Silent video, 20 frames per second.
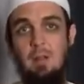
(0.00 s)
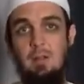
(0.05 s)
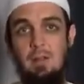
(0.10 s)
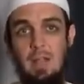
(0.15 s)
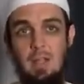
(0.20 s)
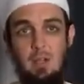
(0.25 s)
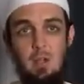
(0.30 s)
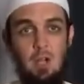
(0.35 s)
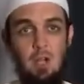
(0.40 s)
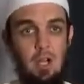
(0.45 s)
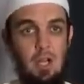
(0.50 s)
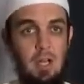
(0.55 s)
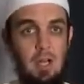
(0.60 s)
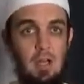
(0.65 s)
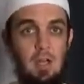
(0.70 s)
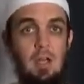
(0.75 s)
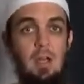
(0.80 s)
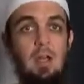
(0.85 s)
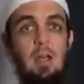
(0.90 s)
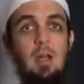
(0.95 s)
That you're going
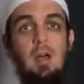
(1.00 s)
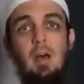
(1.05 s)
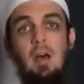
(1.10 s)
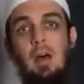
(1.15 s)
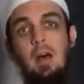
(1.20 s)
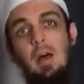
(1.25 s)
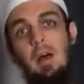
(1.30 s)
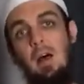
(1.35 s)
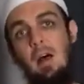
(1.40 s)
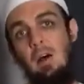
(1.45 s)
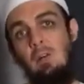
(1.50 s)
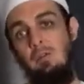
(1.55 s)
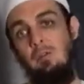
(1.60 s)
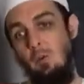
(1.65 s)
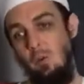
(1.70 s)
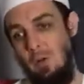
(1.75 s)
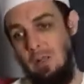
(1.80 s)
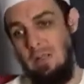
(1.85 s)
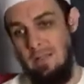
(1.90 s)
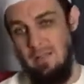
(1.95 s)
to
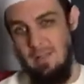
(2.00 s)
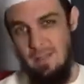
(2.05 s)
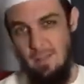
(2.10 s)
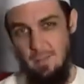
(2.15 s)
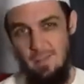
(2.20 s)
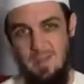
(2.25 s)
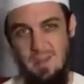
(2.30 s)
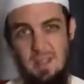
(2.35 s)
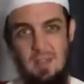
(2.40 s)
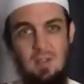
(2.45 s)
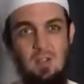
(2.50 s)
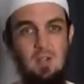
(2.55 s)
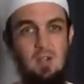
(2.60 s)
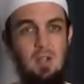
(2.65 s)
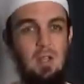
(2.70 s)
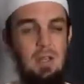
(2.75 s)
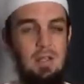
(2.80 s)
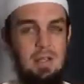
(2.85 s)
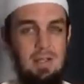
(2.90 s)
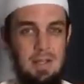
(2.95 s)
fall into some sins. You're
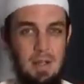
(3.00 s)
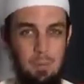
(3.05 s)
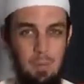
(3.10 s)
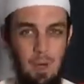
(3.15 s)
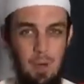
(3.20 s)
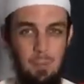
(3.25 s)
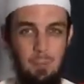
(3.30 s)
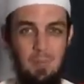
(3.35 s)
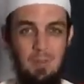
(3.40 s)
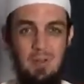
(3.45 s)
going to slip up.